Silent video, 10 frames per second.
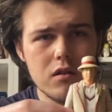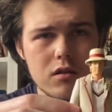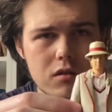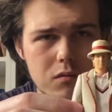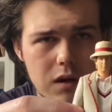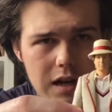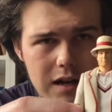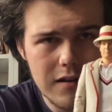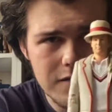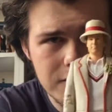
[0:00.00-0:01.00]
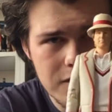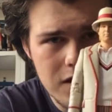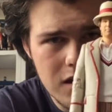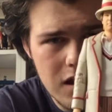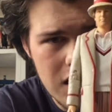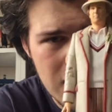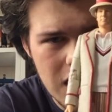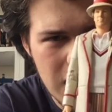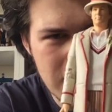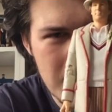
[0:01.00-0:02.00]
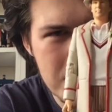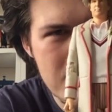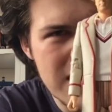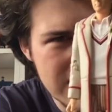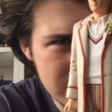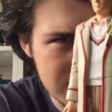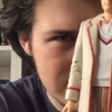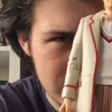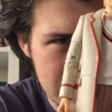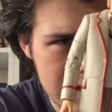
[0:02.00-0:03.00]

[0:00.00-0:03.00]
You have an amazing